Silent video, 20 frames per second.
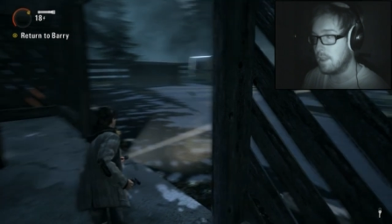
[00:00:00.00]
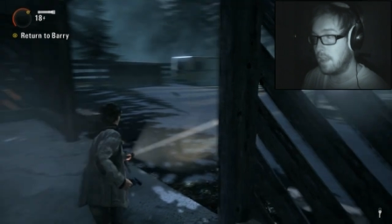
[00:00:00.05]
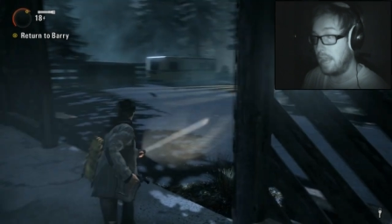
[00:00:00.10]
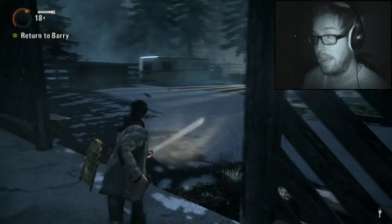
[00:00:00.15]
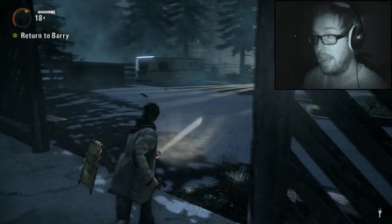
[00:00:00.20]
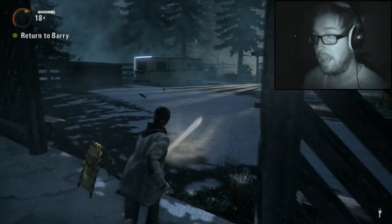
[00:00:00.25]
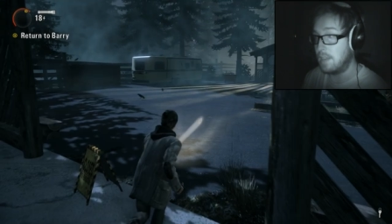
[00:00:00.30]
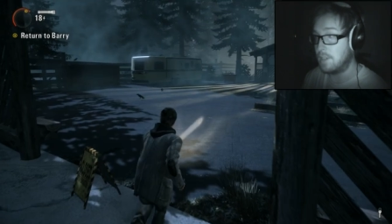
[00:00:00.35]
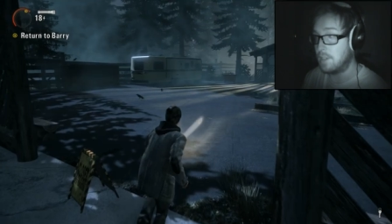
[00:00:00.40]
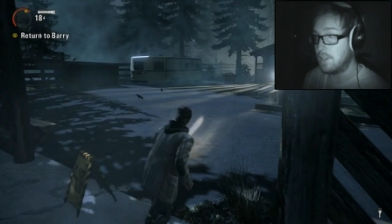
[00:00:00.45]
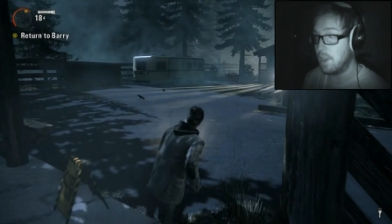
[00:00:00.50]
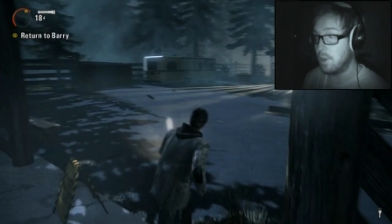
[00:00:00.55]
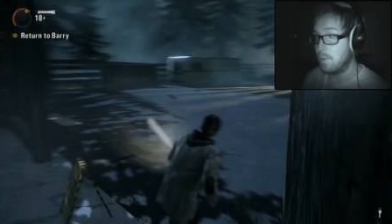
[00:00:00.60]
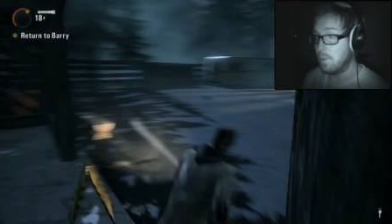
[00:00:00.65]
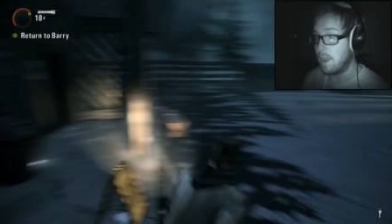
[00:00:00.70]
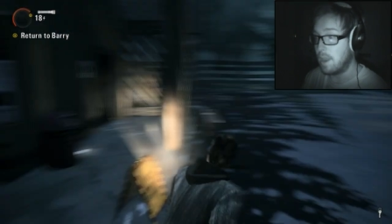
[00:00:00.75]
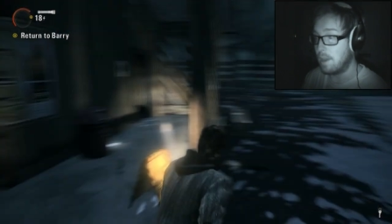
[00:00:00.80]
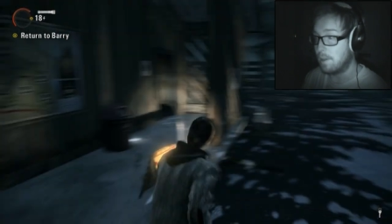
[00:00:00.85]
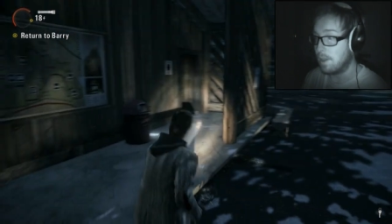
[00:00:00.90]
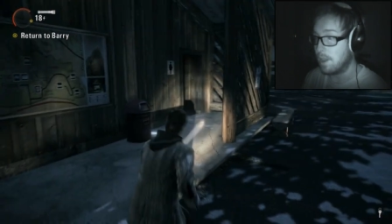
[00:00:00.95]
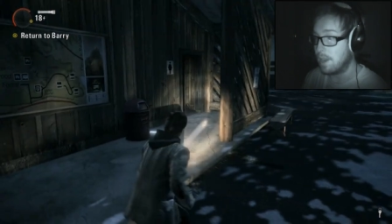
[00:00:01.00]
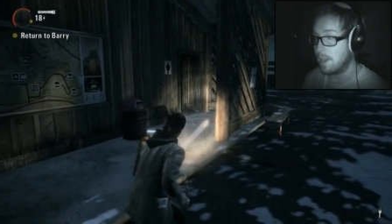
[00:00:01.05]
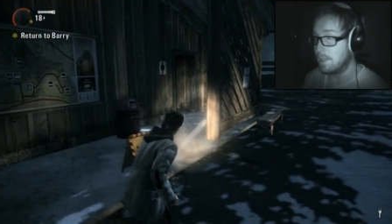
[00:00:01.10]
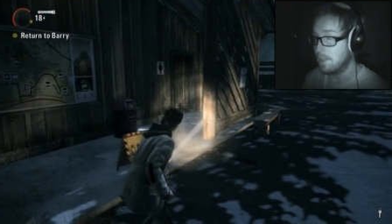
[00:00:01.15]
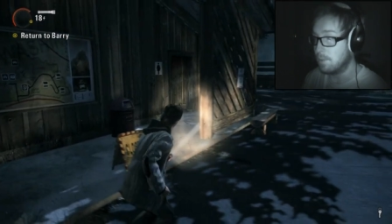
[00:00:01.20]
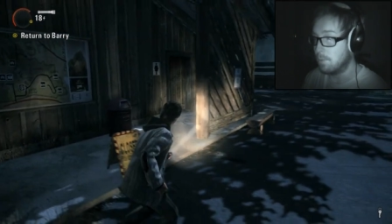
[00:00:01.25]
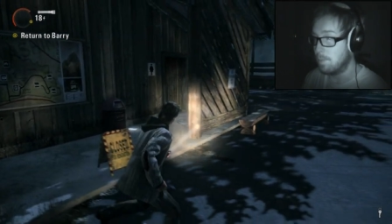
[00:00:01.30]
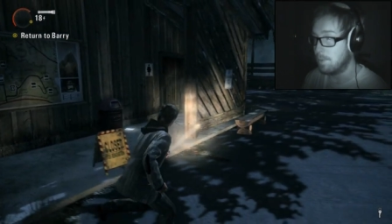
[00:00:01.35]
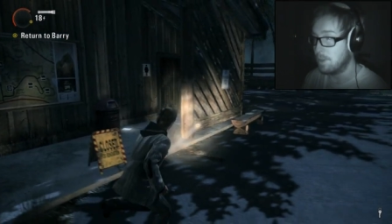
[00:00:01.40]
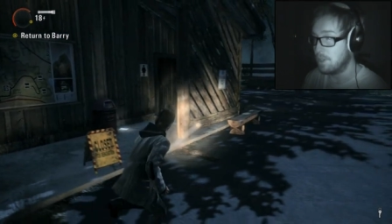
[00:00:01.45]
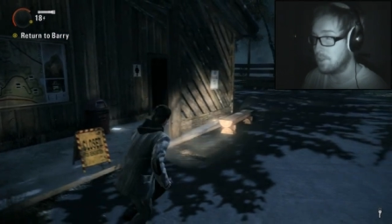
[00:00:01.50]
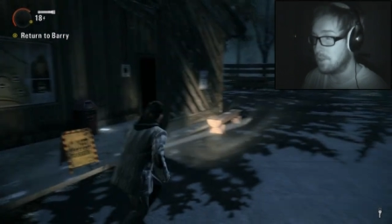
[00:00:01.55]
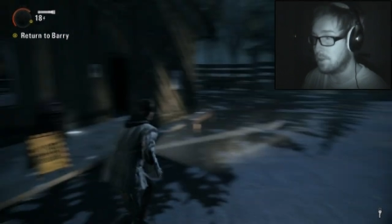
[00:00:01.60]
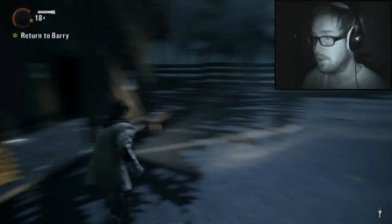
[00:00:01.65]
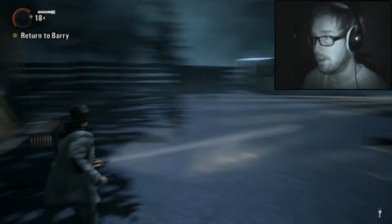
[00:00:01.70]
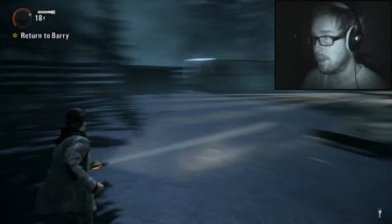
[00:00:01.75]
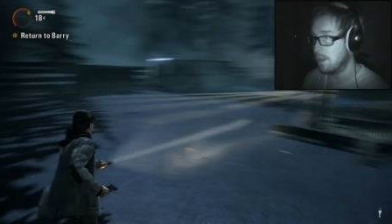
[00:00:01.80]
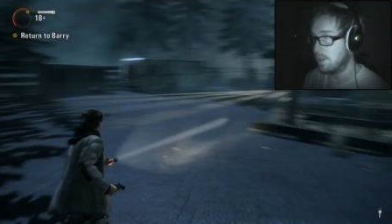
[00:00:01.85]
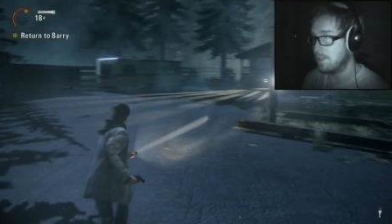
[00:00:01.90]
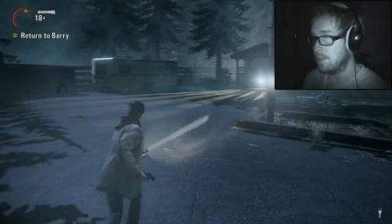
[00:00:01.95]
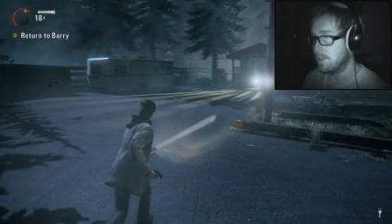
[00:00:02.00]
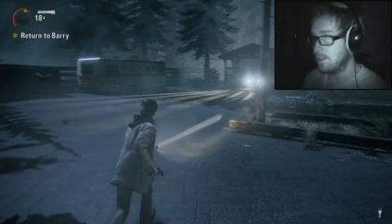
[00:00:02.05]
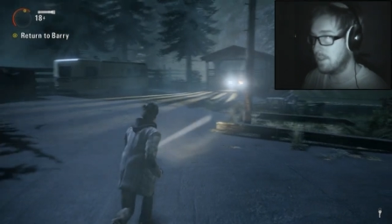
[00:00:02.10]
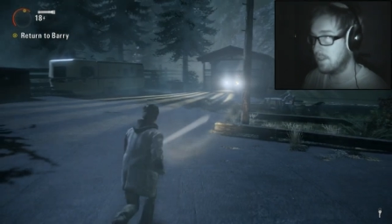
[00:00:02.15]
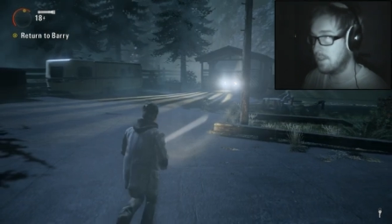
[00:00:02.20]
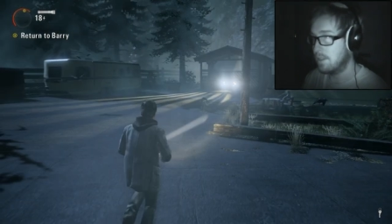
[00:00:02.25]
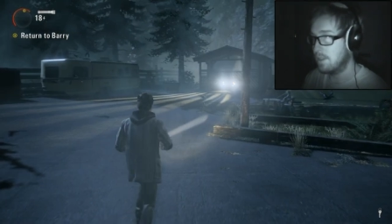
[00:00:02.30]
And there's no way I'm going in the women's toilet.